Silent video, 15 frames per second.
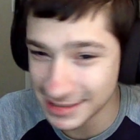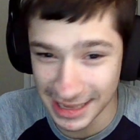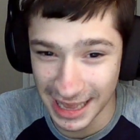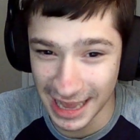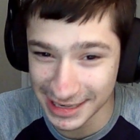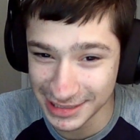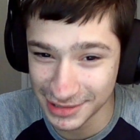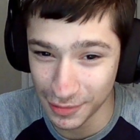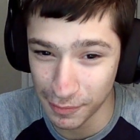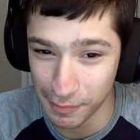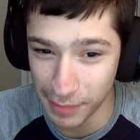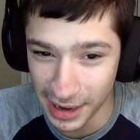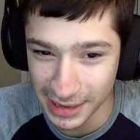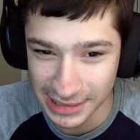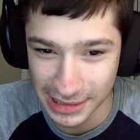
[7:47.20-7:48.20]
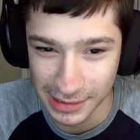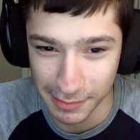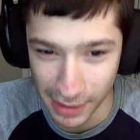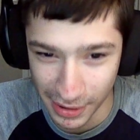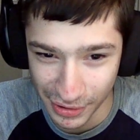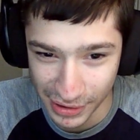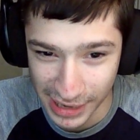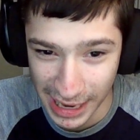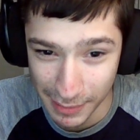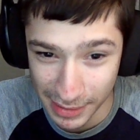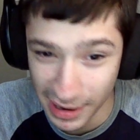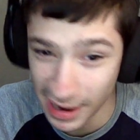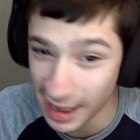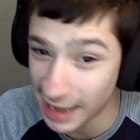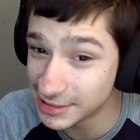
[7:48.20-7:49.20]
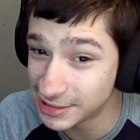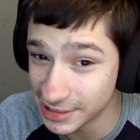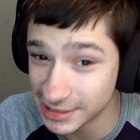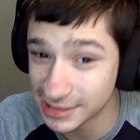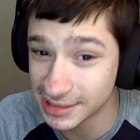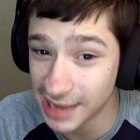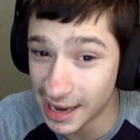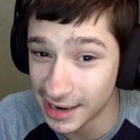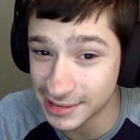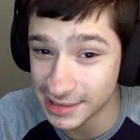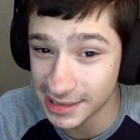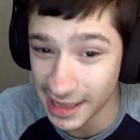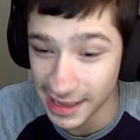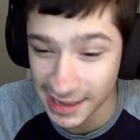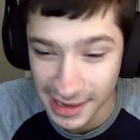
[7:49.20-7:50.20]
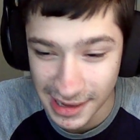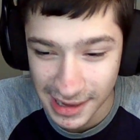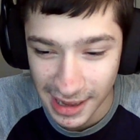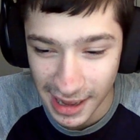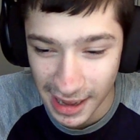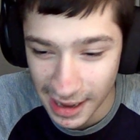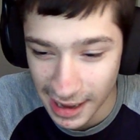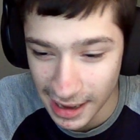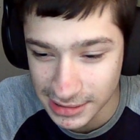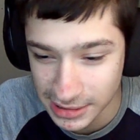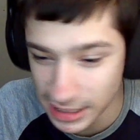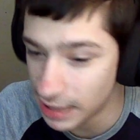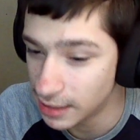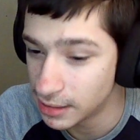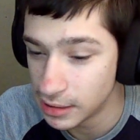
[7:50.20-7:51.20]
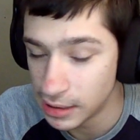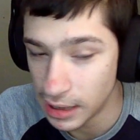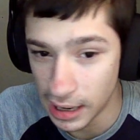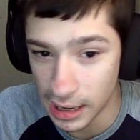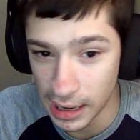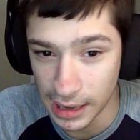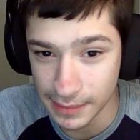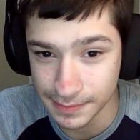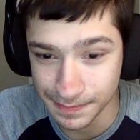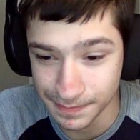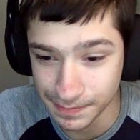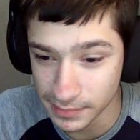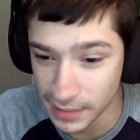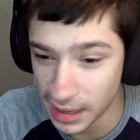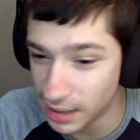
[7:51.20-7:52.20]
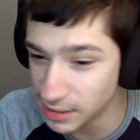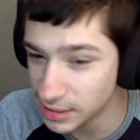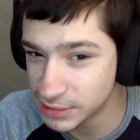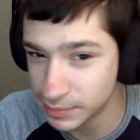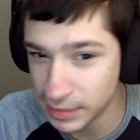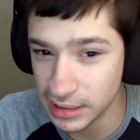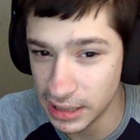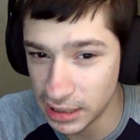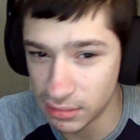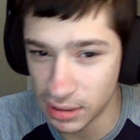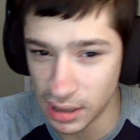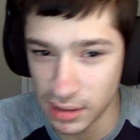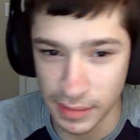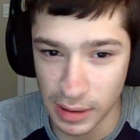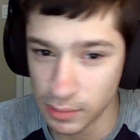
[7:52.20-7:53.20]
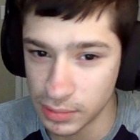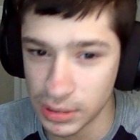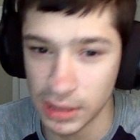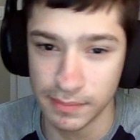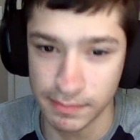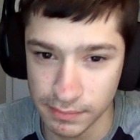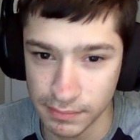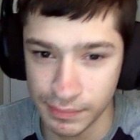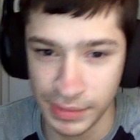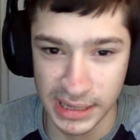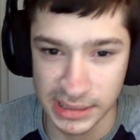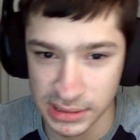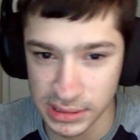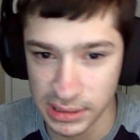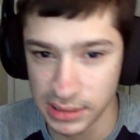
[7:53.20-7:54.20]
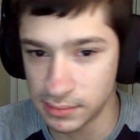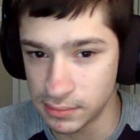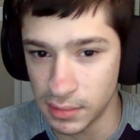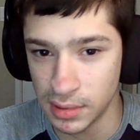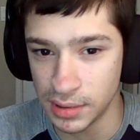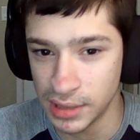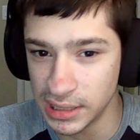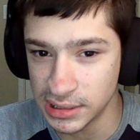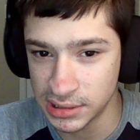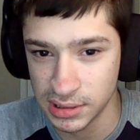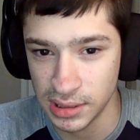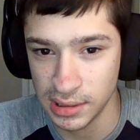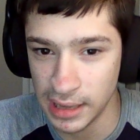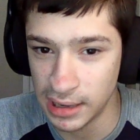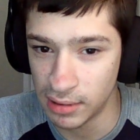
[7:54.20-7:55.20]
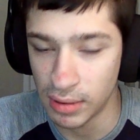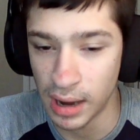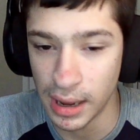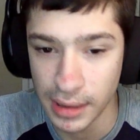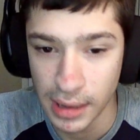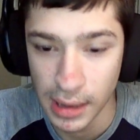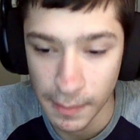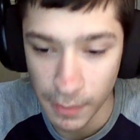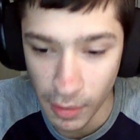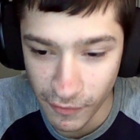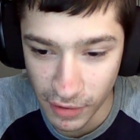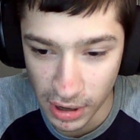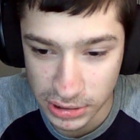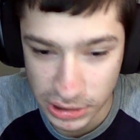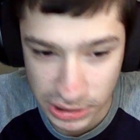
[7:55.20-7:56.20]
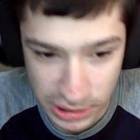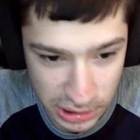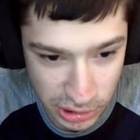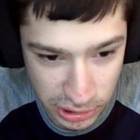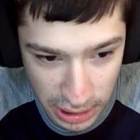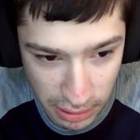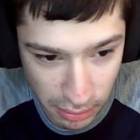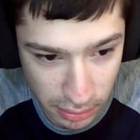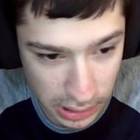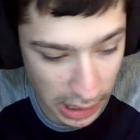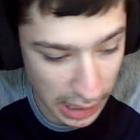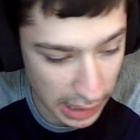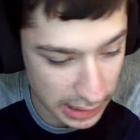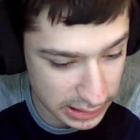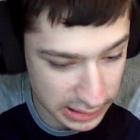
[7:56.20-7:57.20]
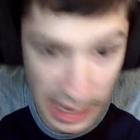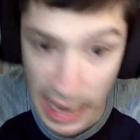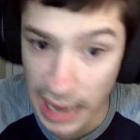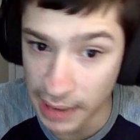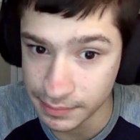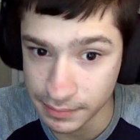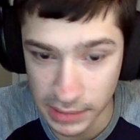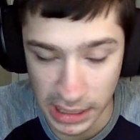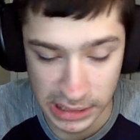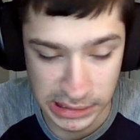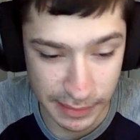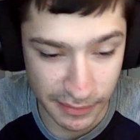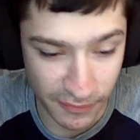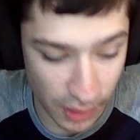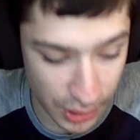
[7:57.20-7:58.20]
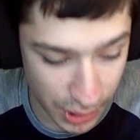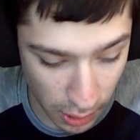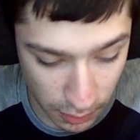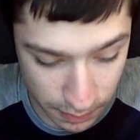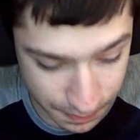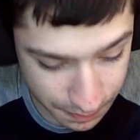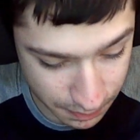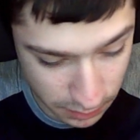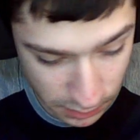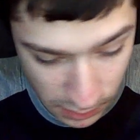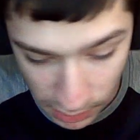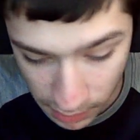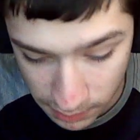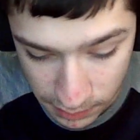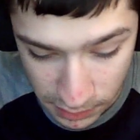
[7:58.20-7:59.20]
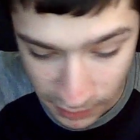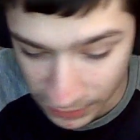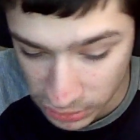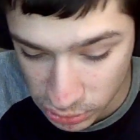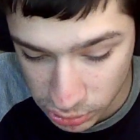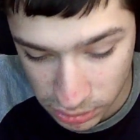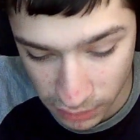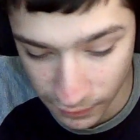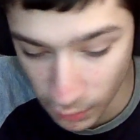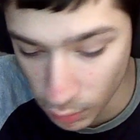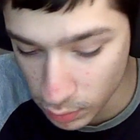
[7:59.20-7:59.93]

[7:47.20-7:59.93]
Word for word: actual box that the monitor came in today. I just got it today. Uh, so yeah, um, I'll explain later on about the PC and this later on. But overall, just in general, uh, yeah, like I said before though, the, the vocals